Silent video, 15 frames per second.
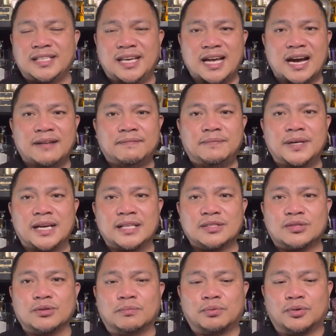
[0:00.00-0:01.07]
Afnan
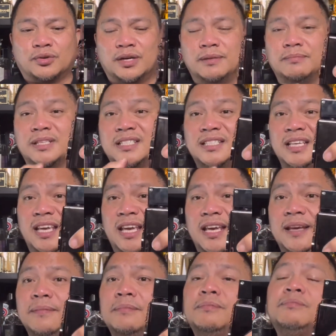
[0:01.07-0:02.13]
Supremacy,